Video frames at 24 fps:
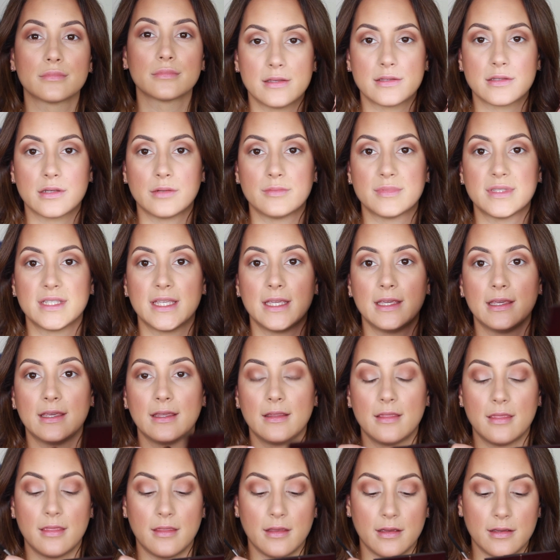So I'm
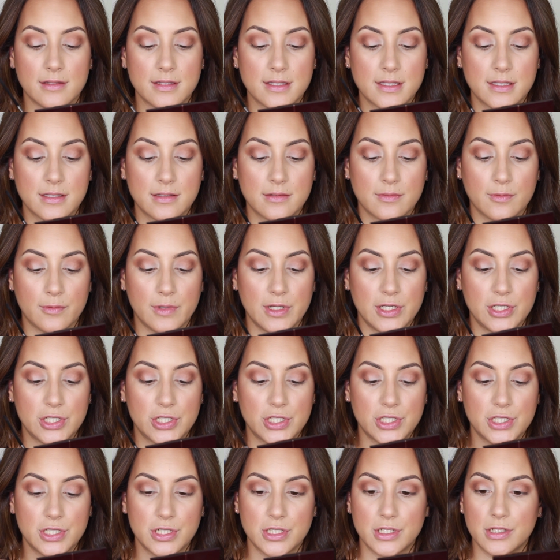taking the
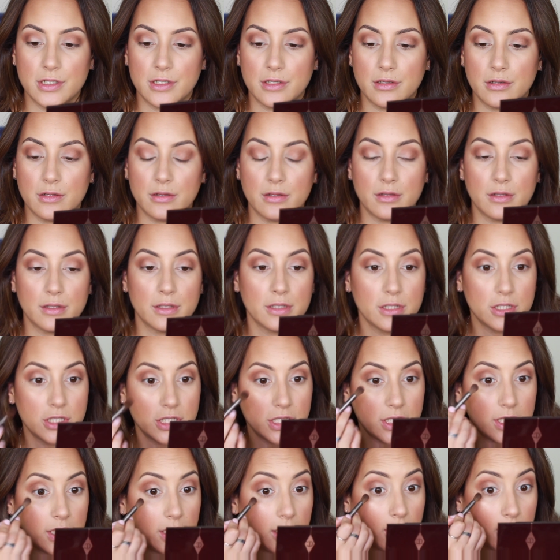Swish
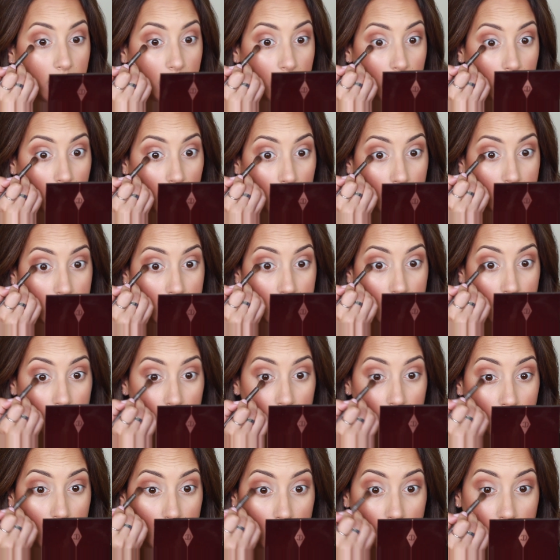Chic
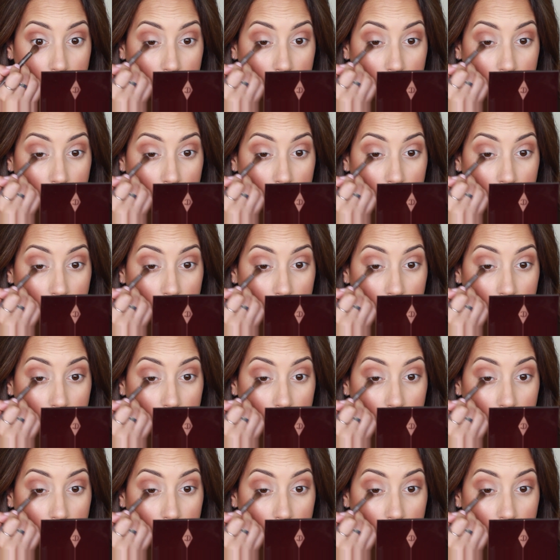shade.